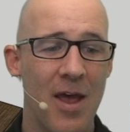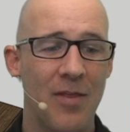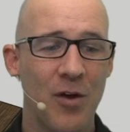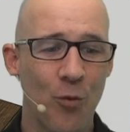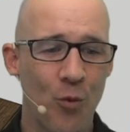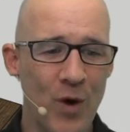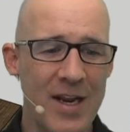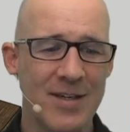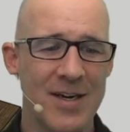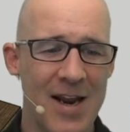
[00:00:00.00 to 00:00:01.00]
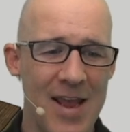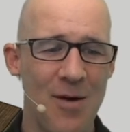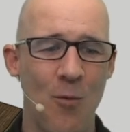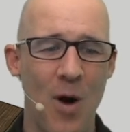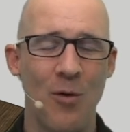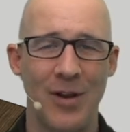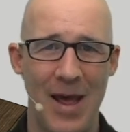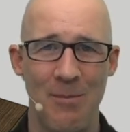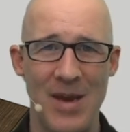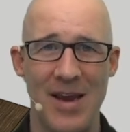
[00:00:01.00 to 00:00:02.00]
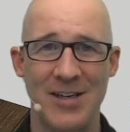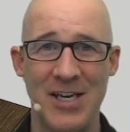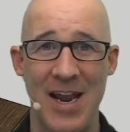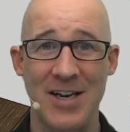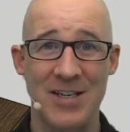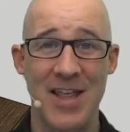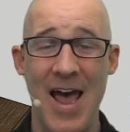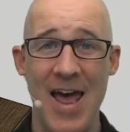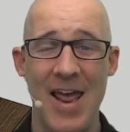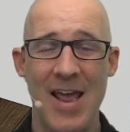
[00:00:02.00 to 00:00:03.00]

The reason it won't let me change that